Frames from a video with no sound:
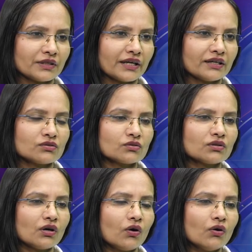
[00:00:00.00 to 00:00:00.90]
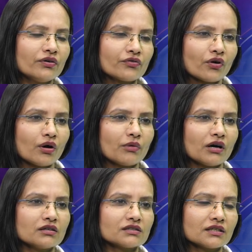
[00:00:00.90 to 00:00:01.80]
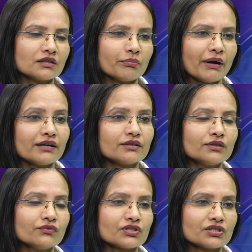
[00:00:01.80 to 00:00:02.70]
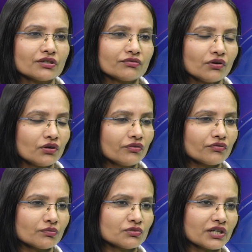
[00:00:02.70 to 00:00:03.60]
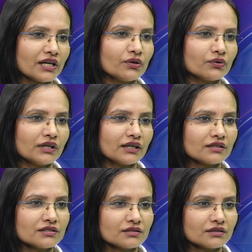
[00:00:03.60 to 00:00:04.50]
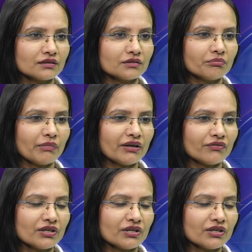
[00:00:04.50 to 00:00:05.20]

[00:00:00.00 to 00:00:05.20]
Right. So the old traumas and the pattern which they're following from childhood, that is the main